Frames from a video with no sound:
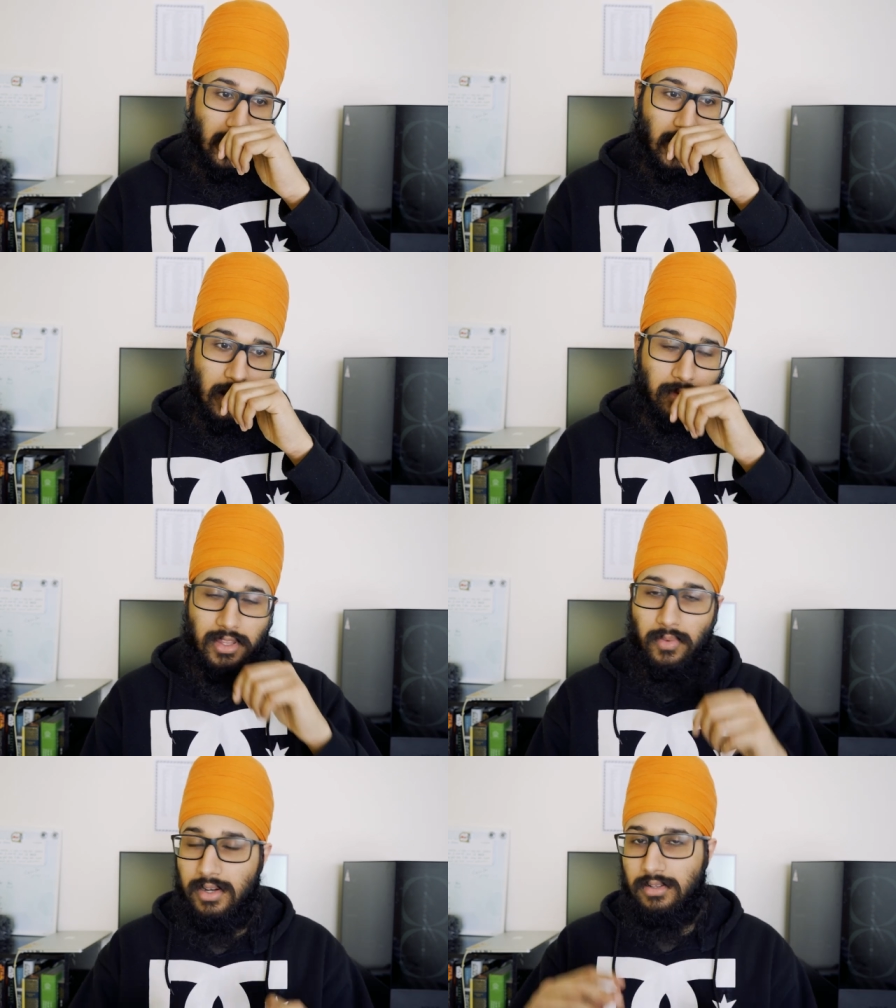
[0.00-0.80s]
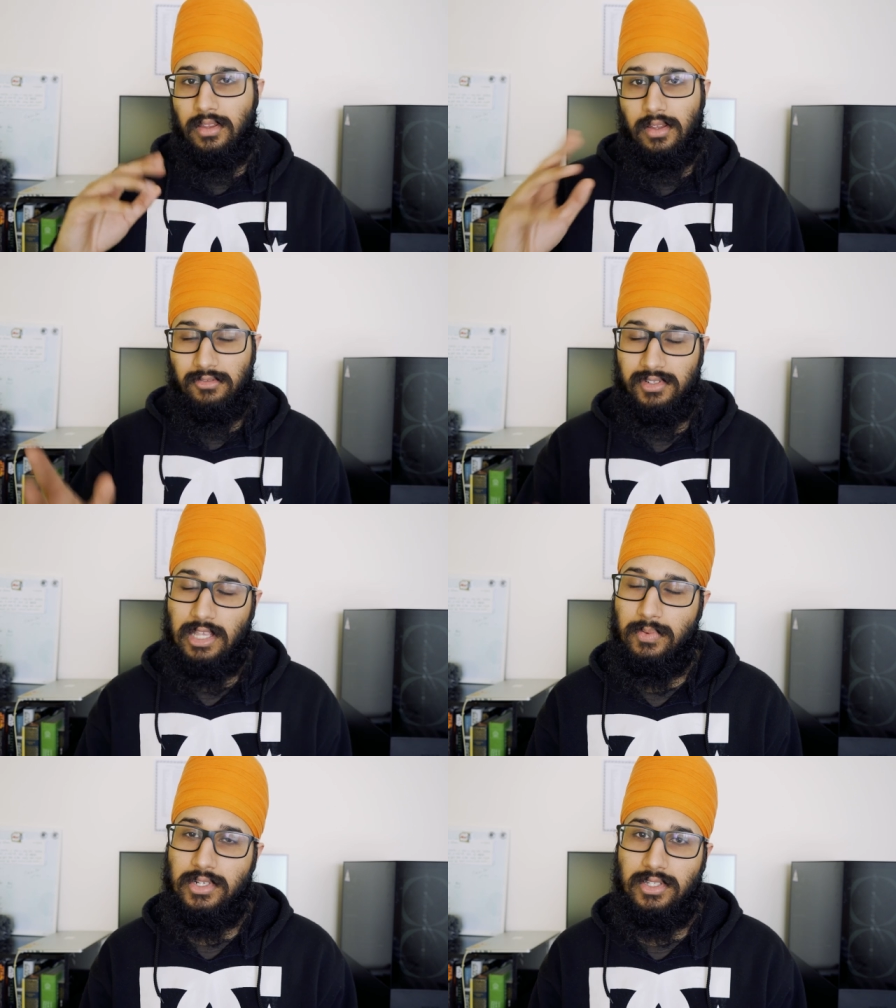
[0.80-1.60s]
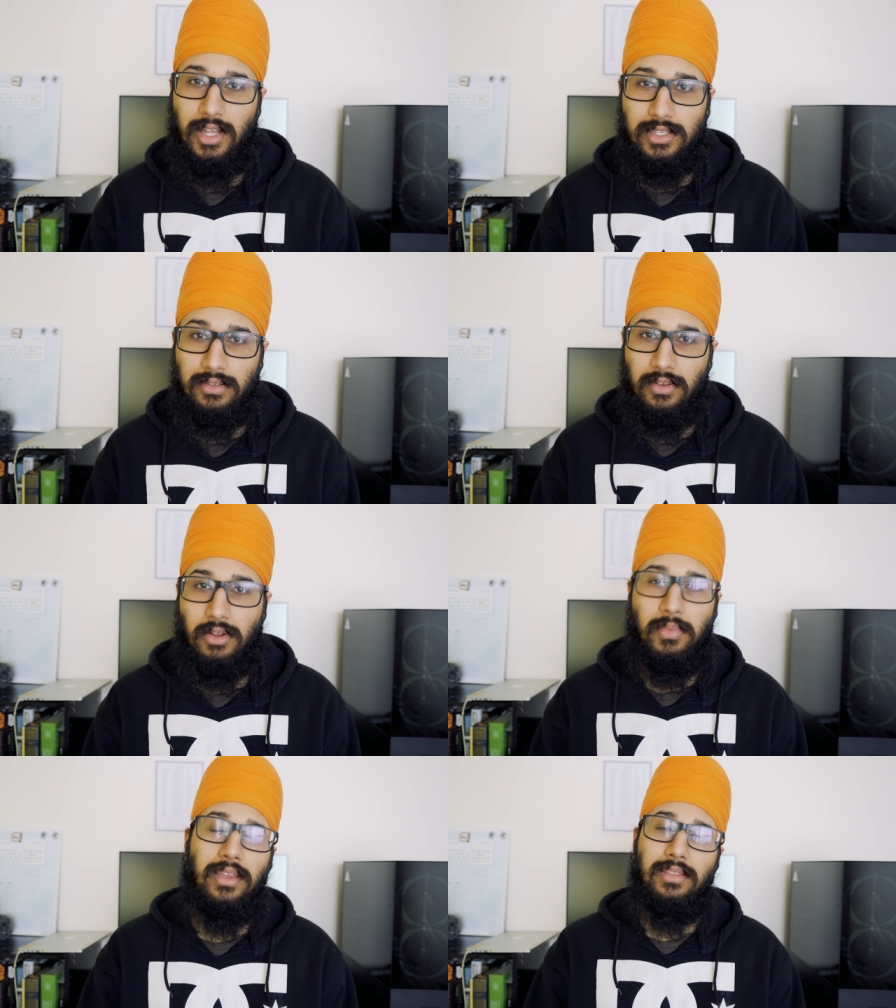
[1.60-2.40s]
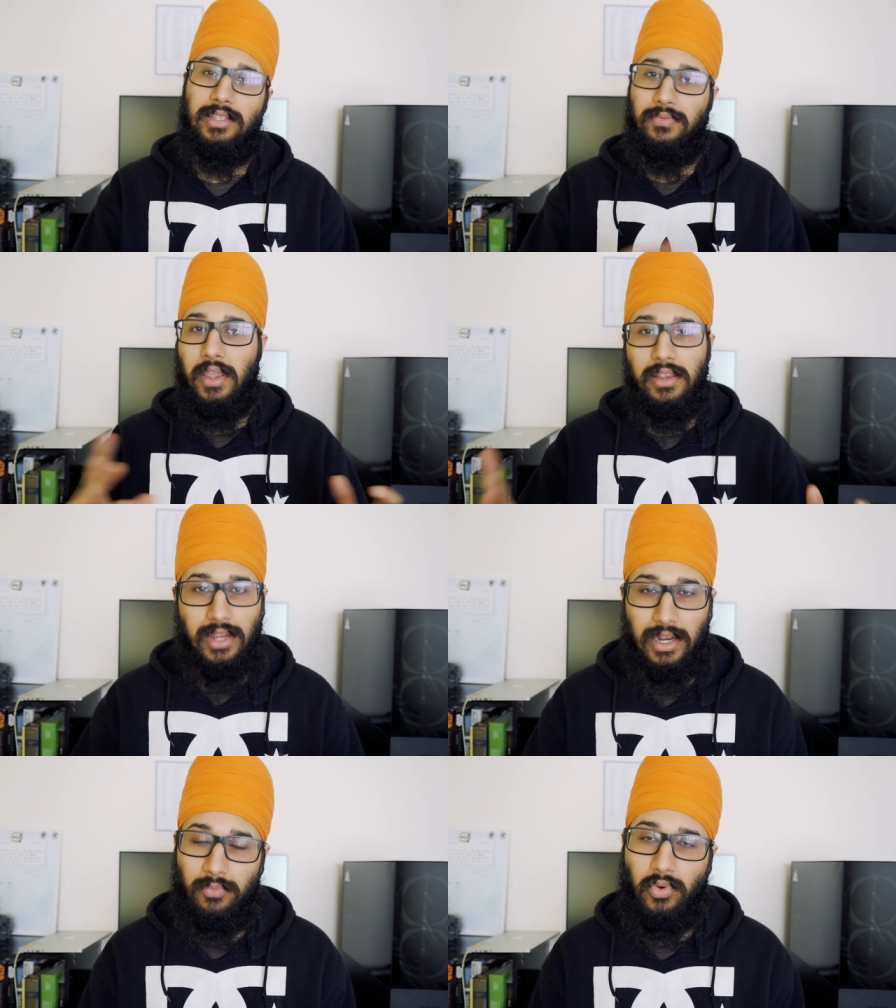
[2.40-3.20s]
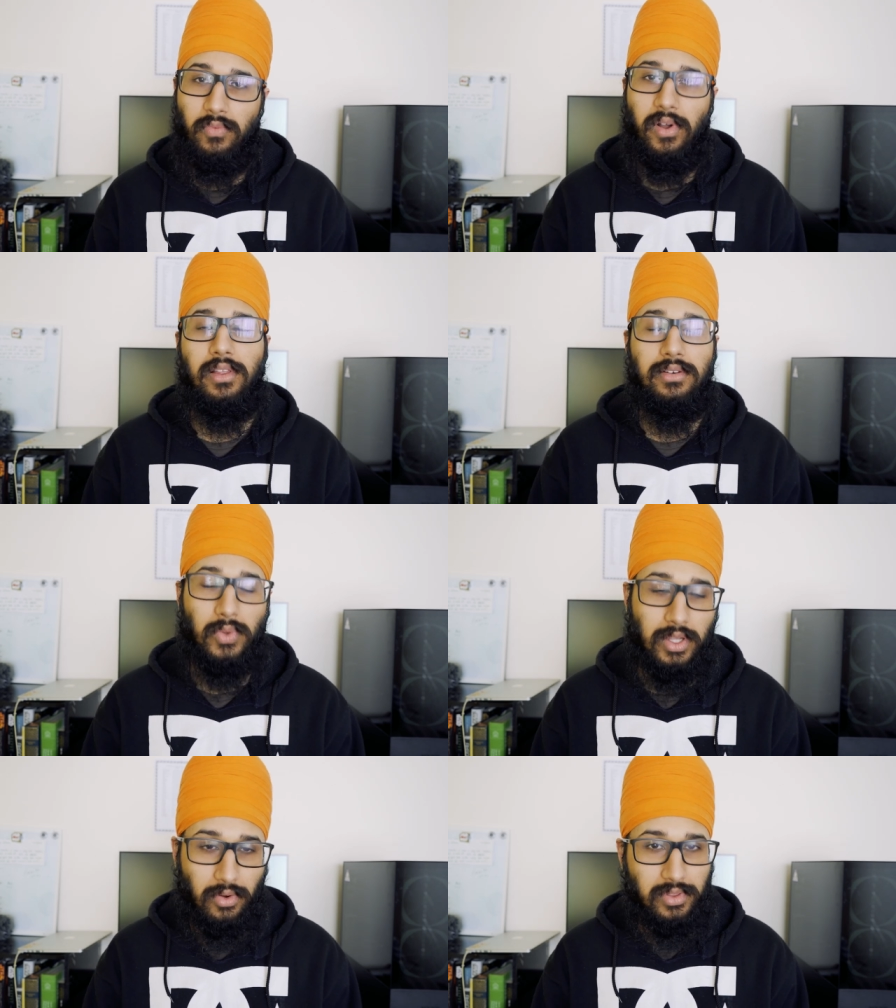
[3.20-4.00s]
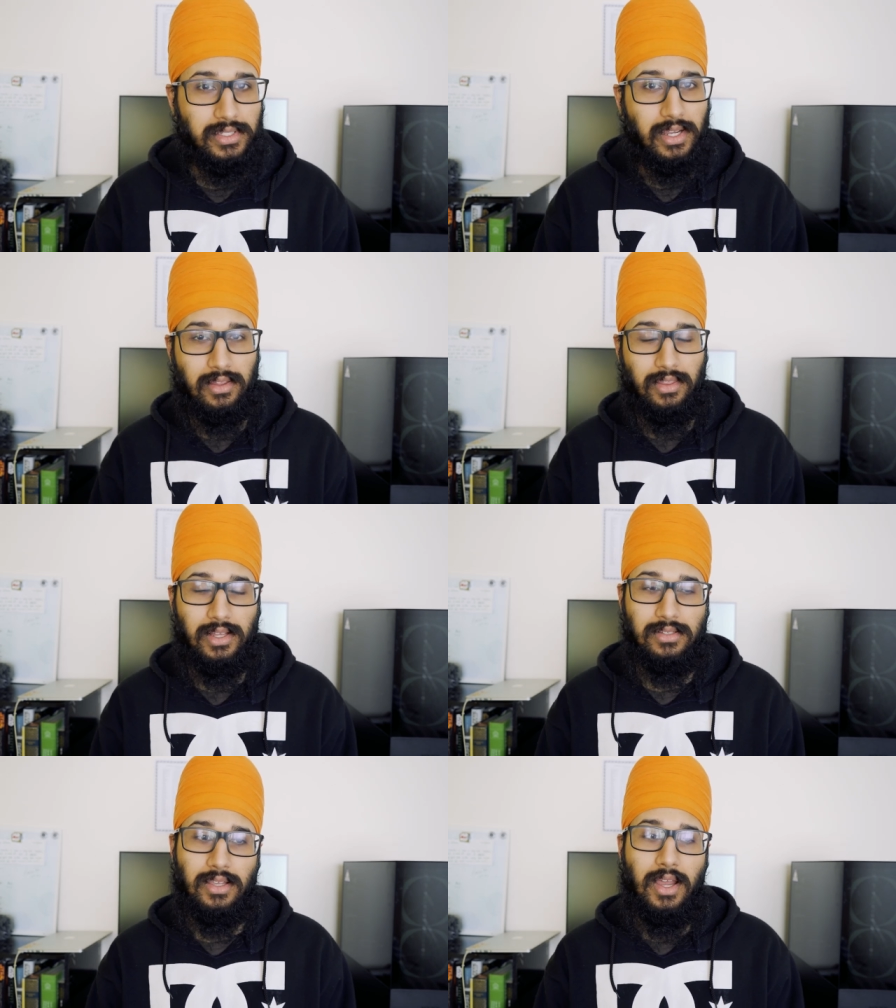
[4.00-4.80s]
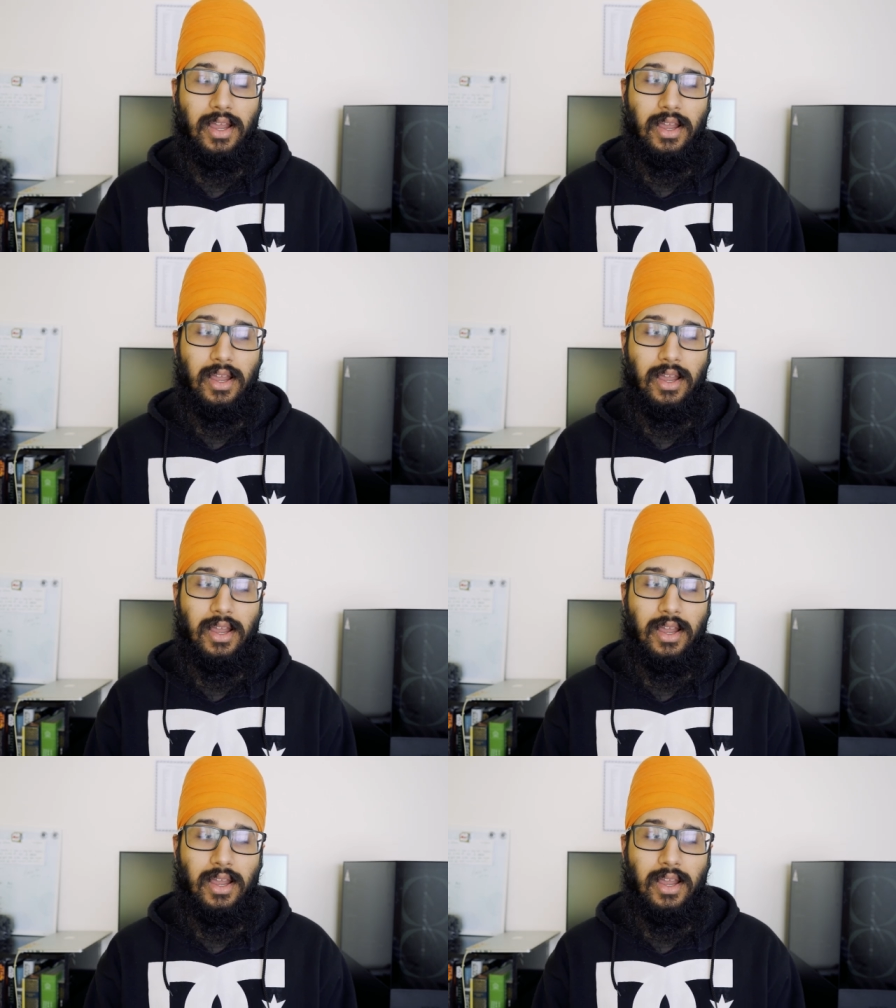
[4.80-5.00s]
and then when the receptionist starts, you know, making this fake dating profile and doing all these kind of things,